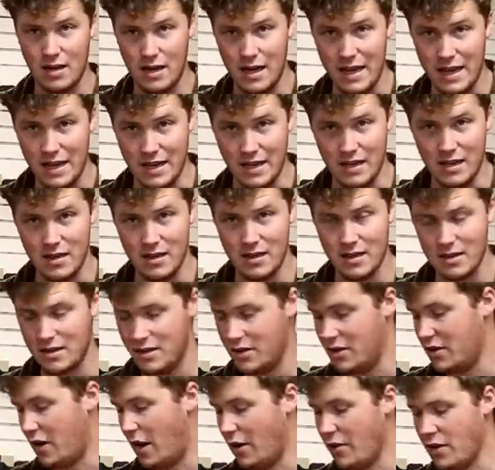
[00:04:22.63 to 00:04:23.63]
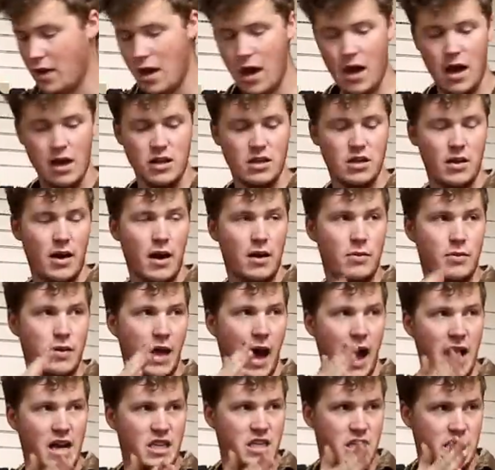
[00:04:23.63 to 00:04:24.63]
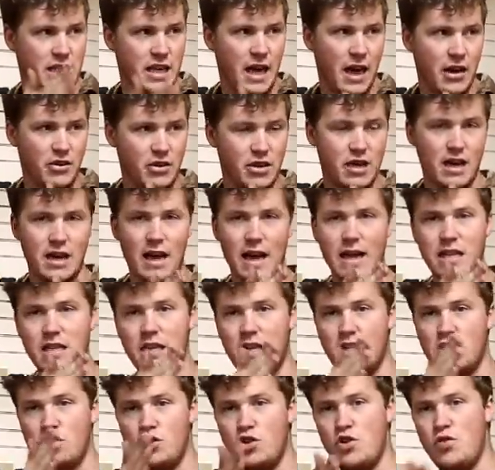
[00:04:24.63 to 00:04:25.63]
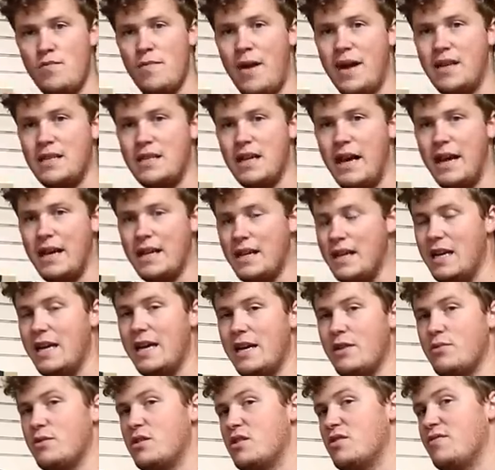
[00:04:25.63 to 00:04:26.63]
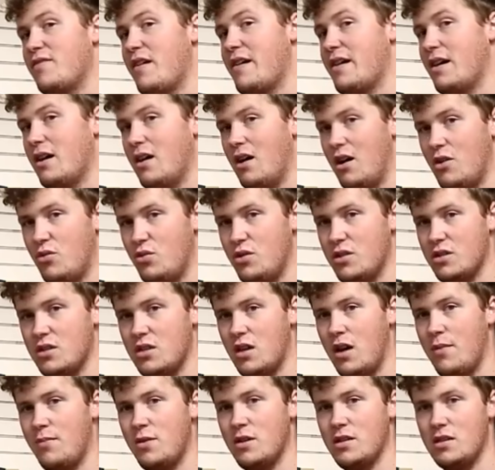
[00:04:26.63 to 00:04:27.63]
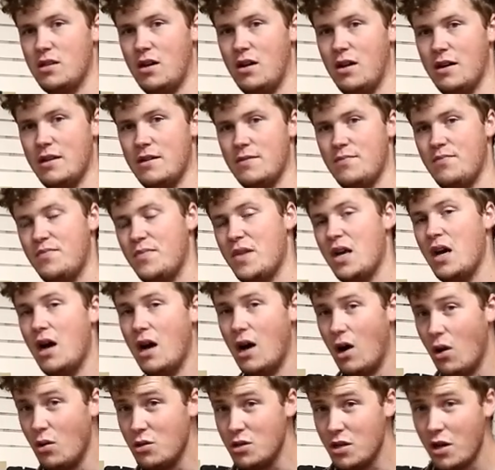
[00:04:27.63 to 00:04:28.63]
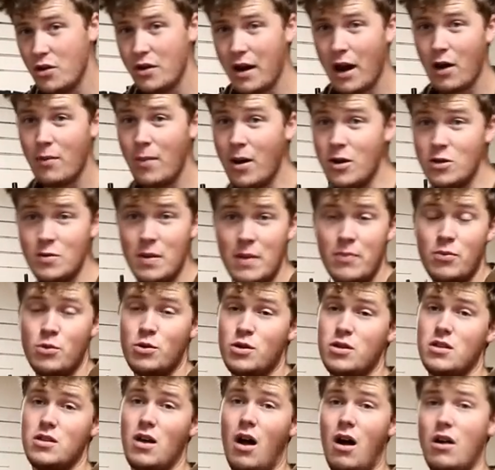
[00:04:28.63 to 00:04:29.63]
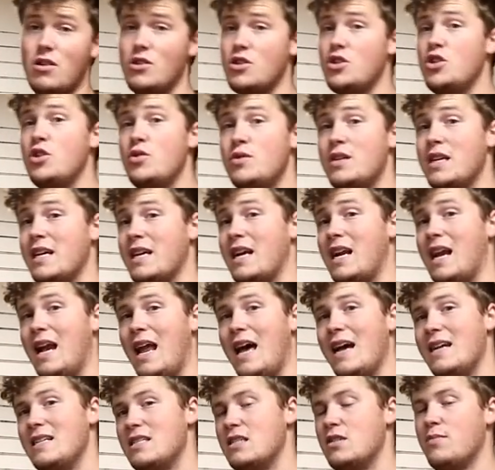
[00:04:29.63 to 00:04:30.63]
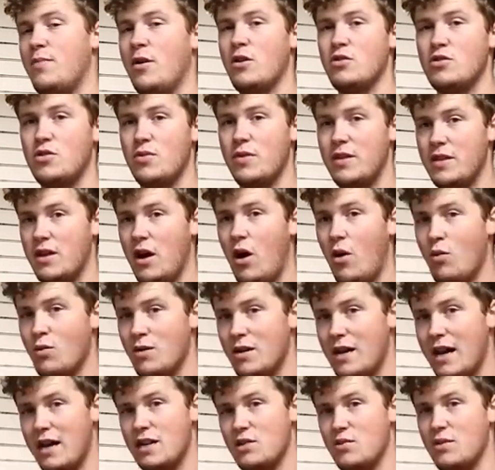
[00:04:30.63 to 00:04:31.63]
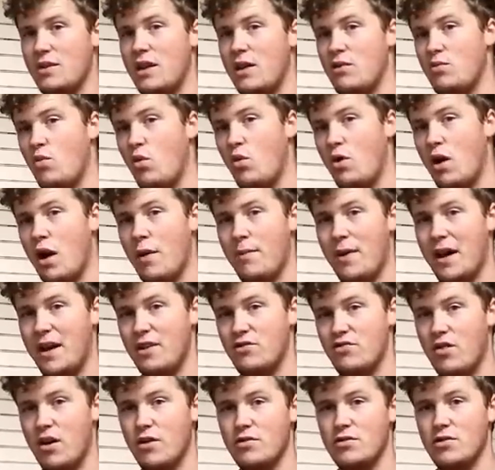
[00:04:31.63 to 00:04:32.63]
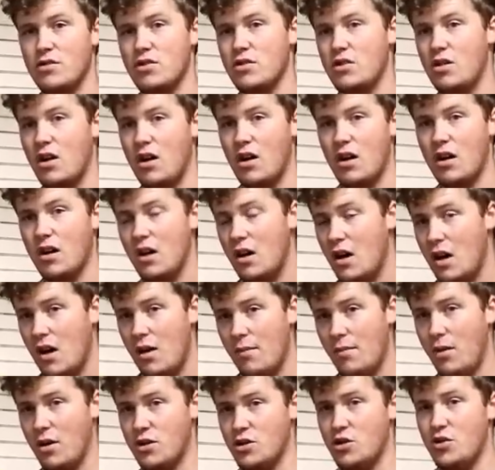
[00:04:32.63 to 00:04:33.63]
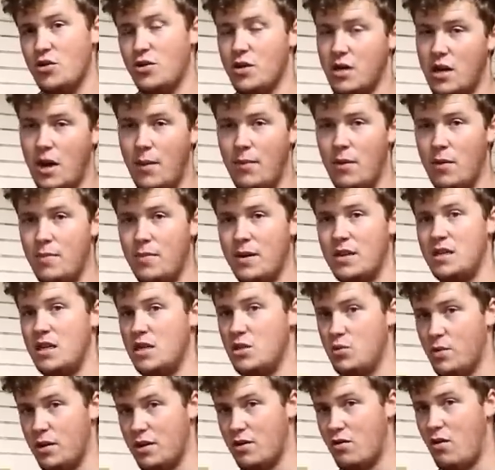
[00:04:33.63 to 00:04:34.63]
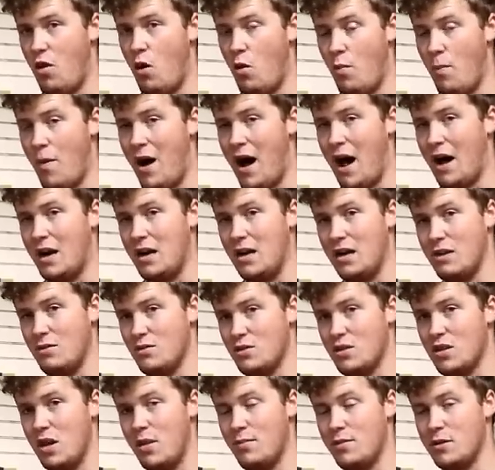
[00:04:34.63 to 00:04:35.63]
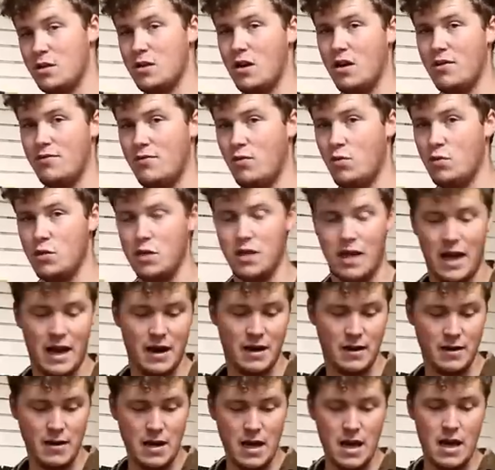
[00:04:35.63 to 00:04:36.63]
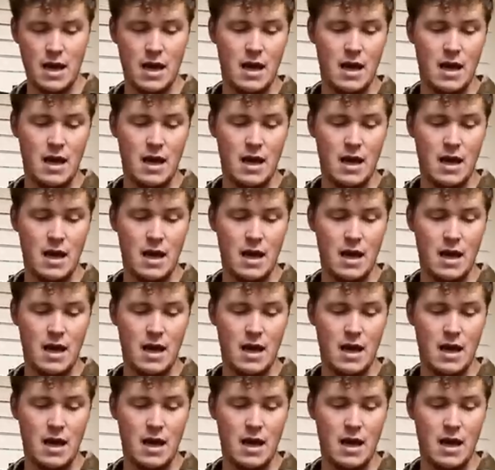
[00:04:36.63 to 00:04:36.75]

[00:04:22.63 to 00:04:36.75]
lead. You know, to be able to actually calculate and shoot maintained lead, which is very hard with the side by side. Also now most people start shooting clays as opposed to in the olden days when they'd walk up hedgerows and start by shooting a couple of pigeons with their old man, a little side by side 410.